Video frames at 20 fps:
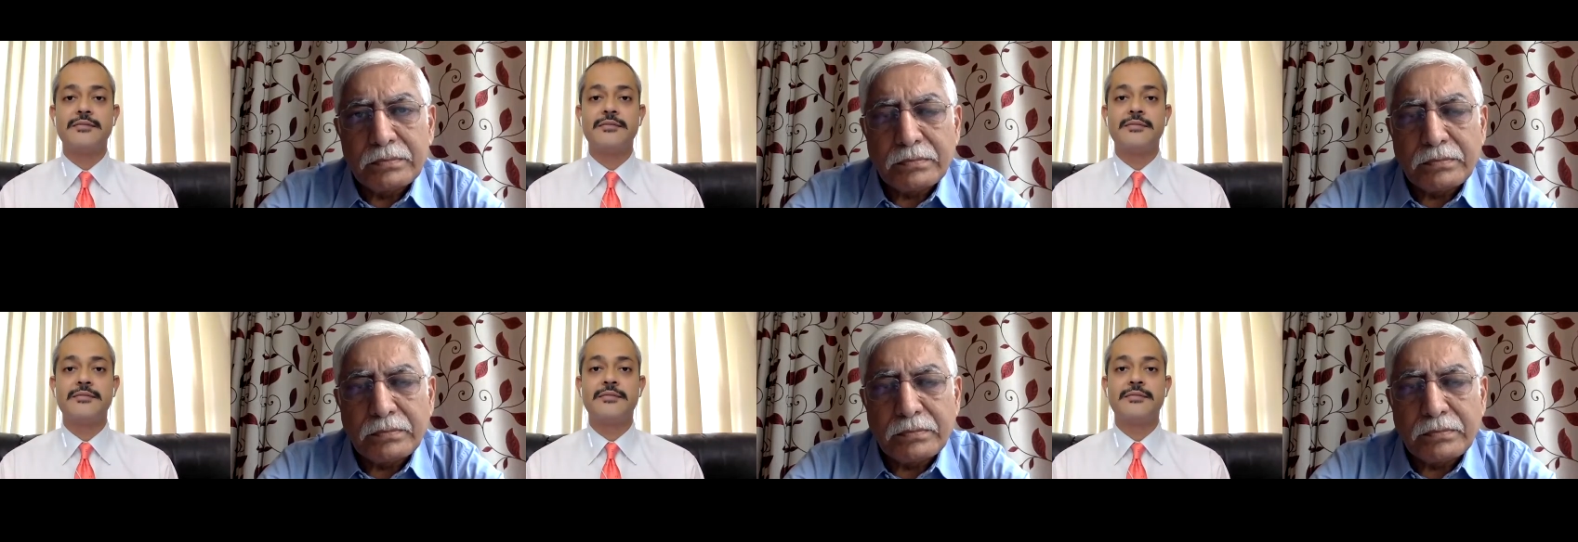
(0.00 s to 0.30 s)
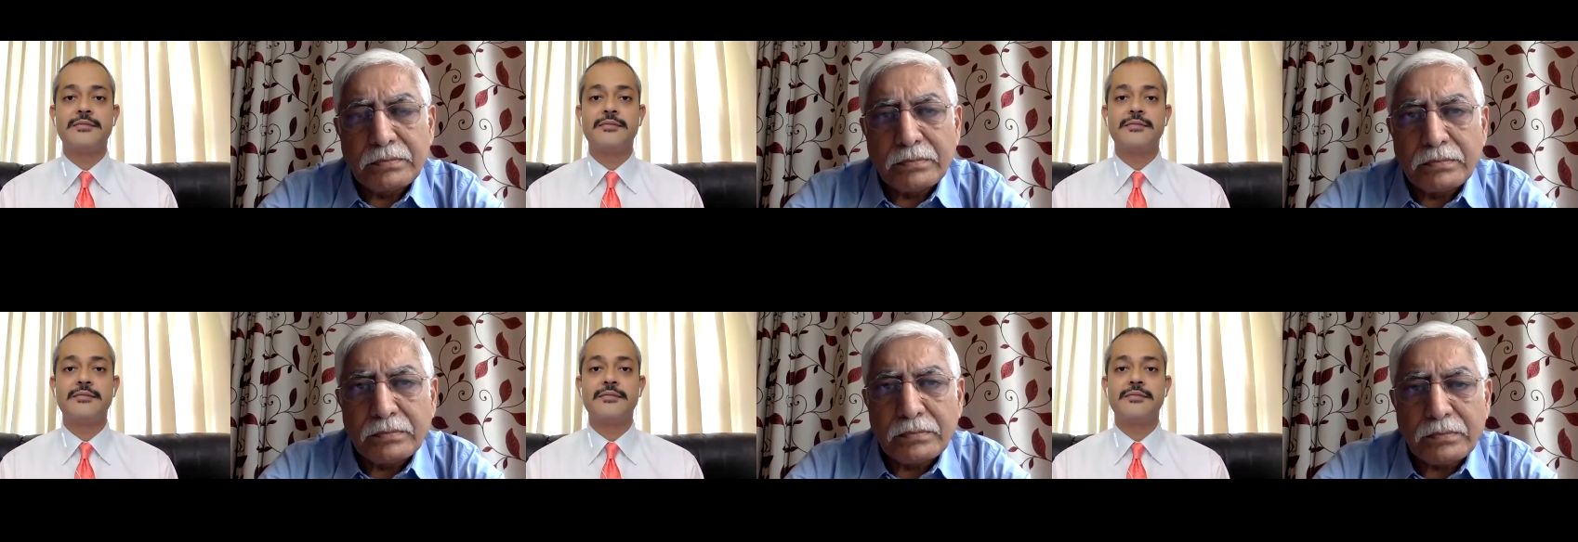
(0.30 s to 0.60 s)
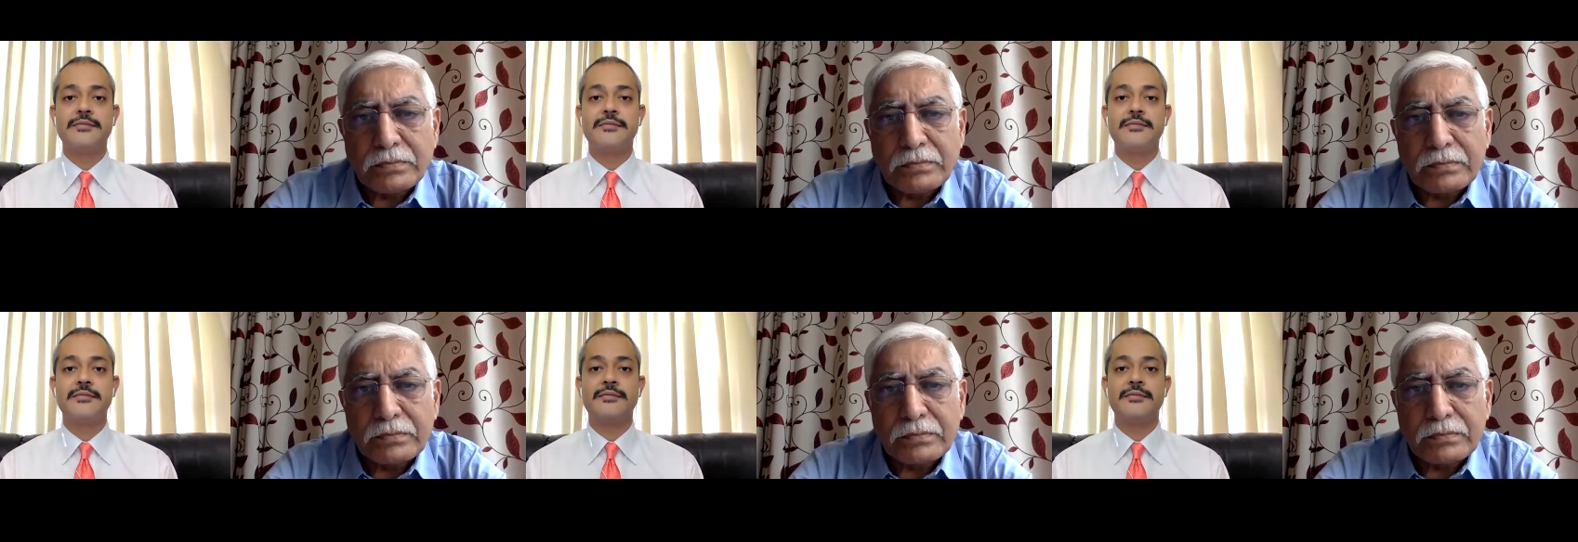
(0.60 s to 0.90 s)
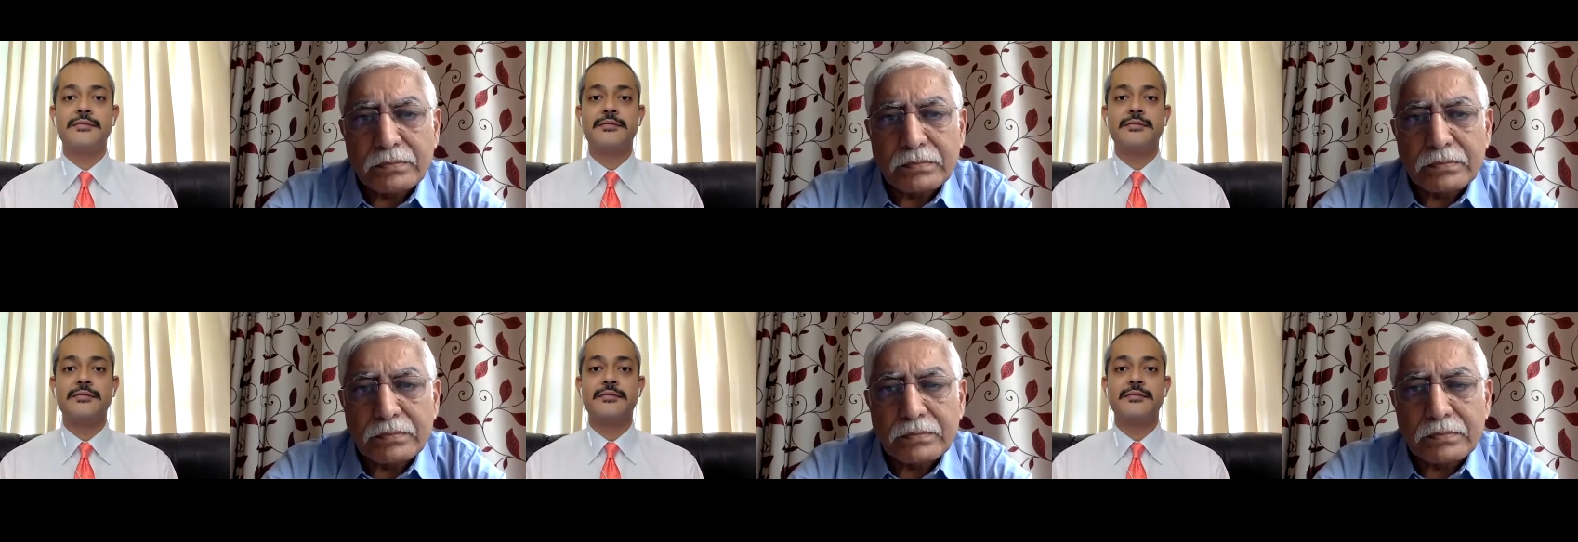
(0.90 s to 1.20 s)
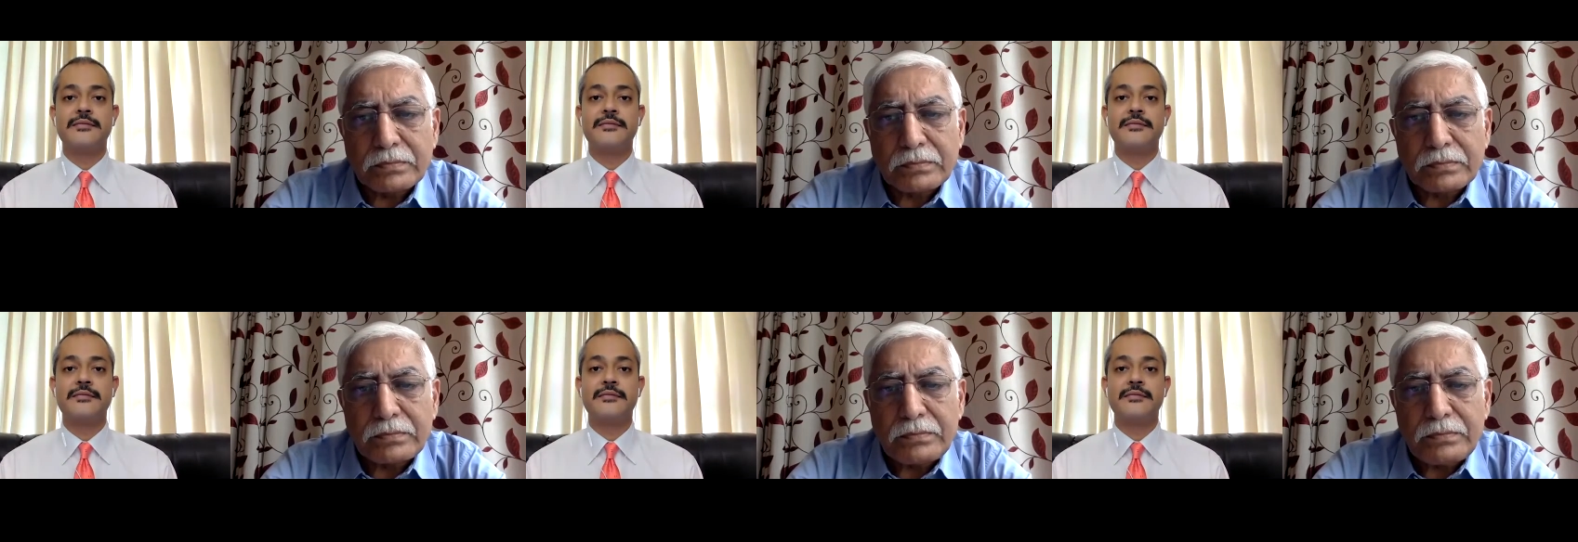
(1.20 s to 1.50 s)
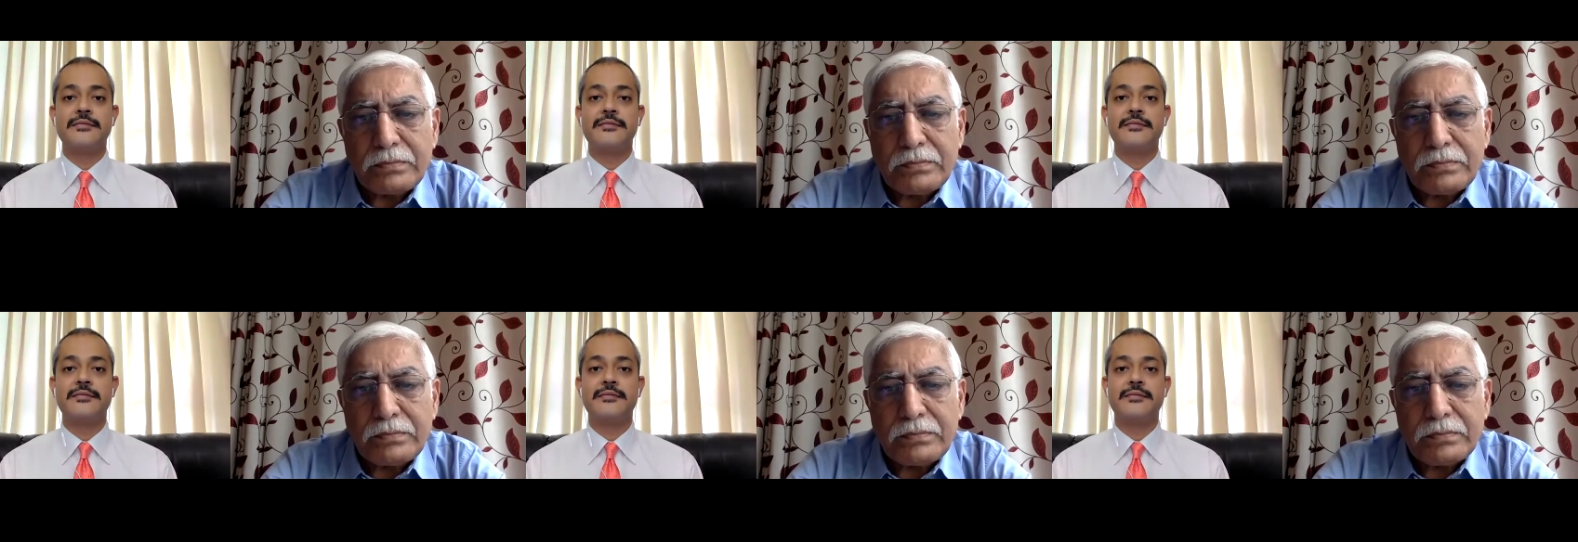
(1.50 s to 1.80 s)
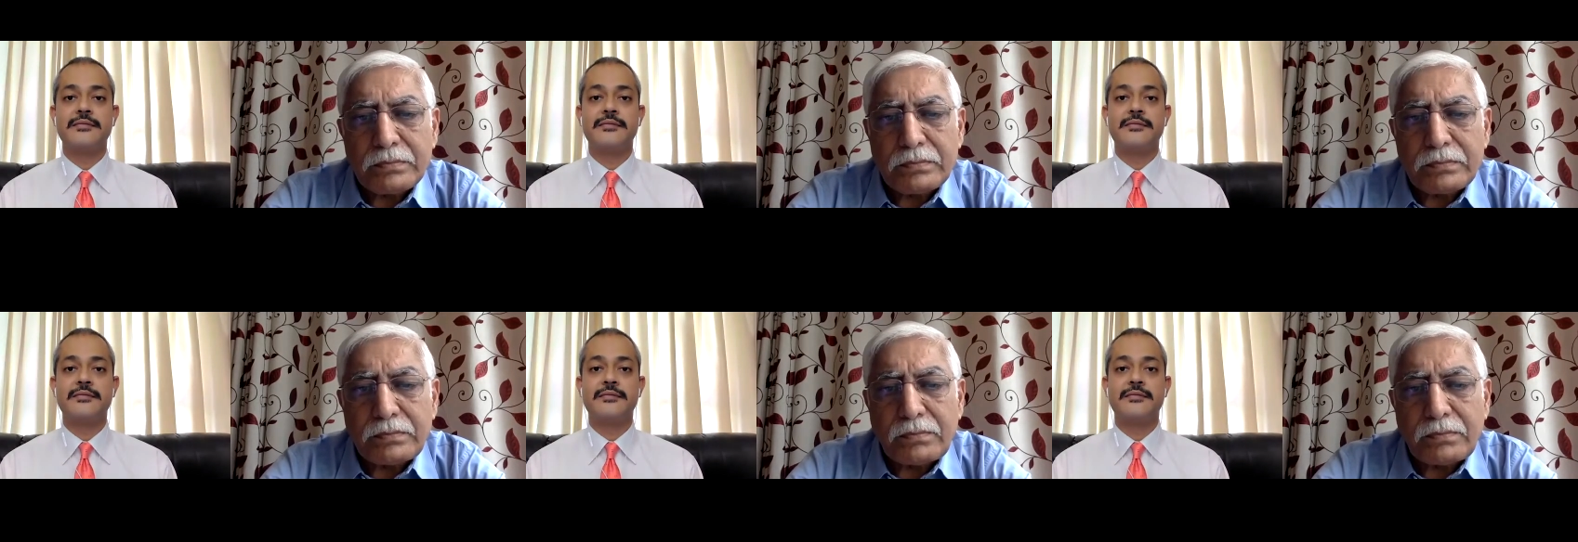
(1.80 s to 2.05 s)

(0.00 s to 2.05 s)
Nothing is said.